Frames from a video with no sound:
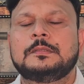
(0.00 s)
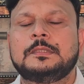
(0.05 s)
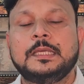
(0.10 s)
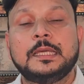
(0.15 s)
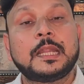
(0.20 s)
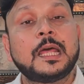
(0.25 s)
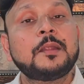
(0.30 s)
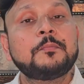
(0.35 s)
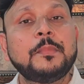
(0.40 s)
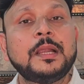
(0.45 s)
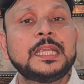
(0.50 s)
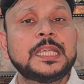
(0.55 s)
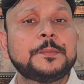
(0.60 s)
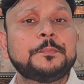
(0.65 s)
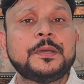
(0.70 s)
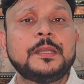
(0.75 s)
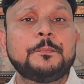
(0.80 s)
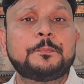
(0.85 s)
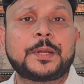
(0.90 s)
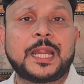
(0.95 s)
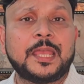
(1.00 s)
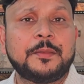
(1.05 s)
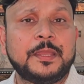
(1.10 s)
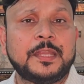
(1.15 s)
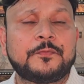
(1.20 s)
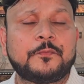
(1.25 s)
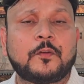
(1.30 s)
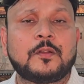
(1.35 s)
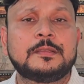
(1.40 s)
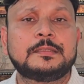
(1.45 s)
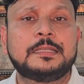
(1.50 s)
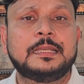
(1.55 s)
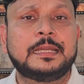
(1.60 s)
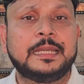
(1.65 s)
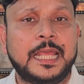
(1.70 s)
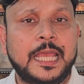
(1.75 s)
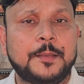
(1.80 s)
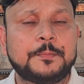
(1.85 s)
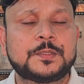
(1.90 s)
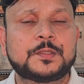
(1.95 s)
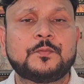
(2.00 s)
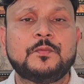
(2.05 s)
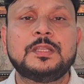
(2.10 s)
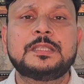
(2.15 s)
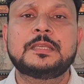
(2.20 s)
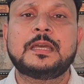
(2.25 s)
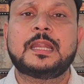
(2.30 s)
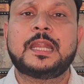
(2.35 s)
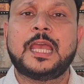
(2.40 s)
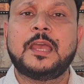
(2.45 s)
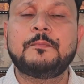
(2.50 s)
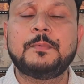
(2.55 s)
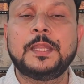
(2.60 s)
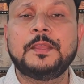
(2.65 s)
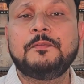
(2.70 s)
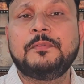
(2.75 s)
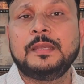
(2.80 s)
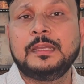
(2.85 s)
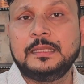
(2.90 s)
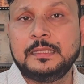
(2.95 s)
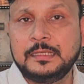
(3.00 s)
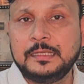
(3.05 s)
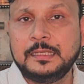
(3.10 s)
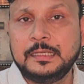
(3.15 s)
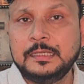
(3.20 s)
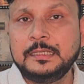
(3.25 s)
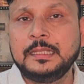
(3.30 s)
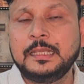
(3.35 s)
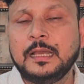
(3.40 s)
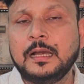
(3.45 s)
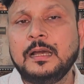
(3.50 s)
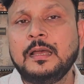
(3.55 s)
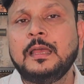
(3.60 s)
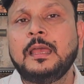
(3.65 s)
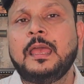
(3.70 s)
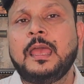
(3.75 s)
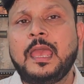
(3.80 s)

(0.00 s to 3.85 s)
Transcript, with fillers: There are multiple private forensic labs which are available in India,